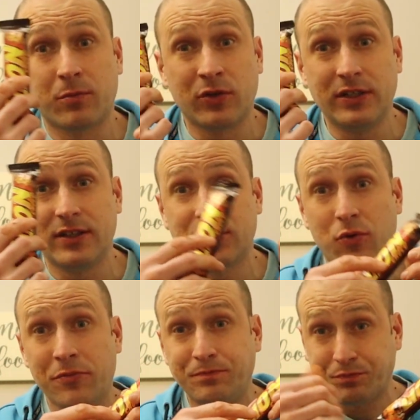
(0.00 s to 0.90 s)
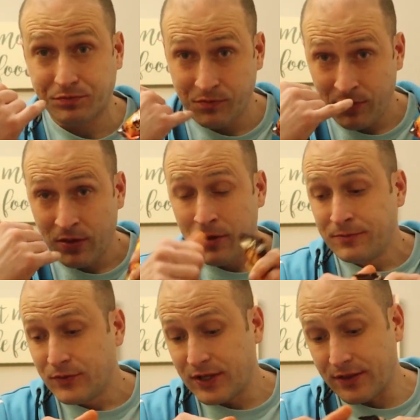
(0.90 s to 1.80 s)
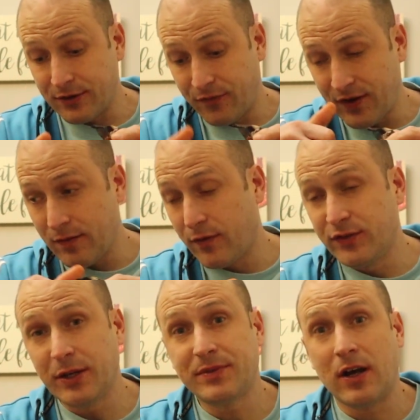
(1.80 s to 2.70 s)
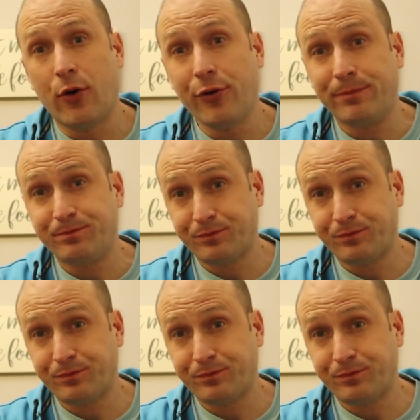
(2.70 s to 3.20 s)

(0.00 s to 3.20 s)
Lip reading: I'm gonna eat this one to get the flavor of the chips out.